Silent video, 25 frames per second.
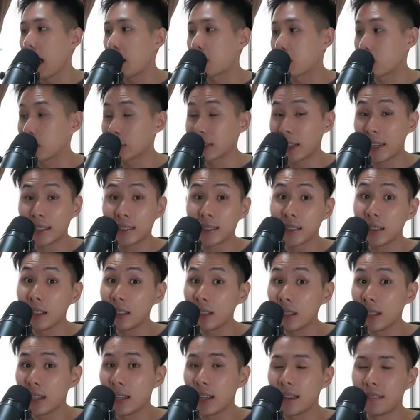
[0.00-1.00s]
A
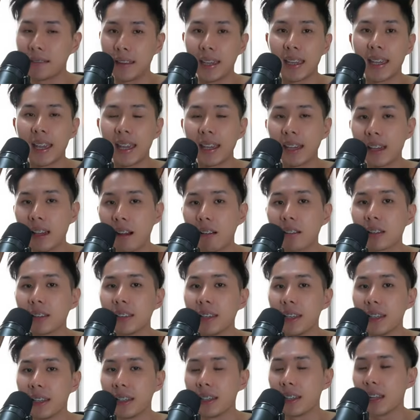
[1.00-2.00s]
processor, they can
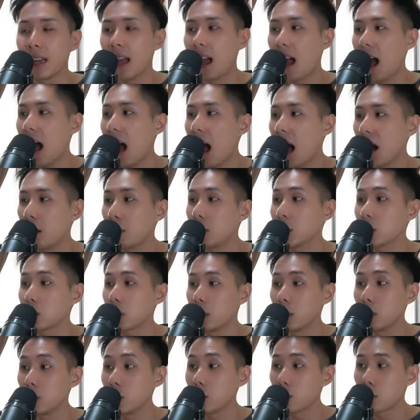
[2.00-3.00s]
calculate how
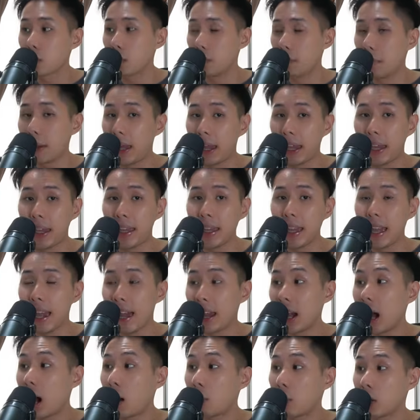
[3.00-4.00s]
much you should pay
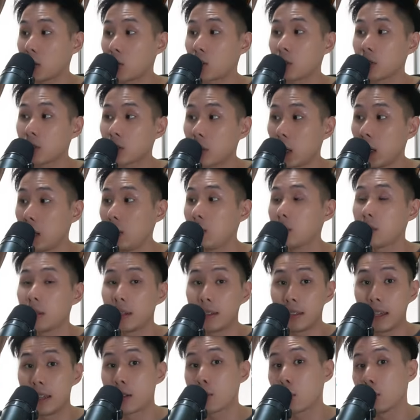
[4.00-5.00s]
and how much change
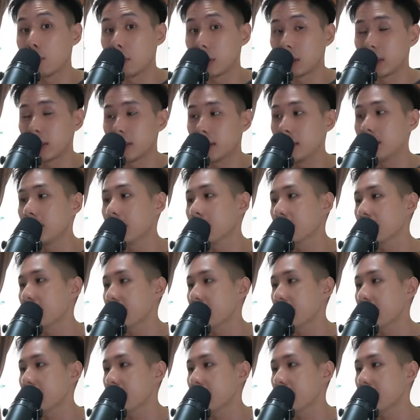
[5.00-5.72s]
they should return.